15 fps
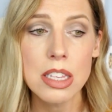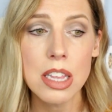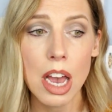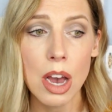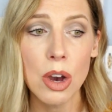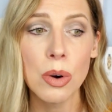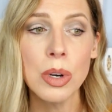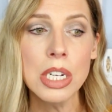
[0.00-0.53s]

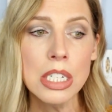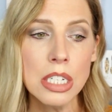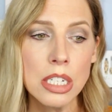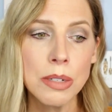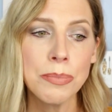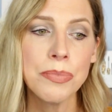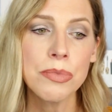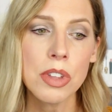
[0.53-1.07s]
So
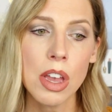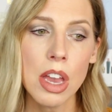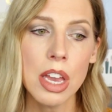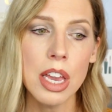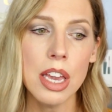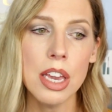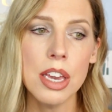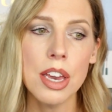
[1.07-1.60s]

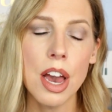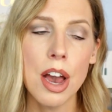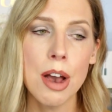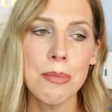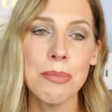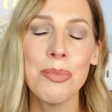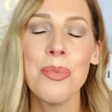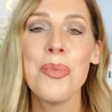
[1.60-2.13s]
he
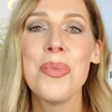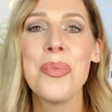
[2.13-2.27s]
um,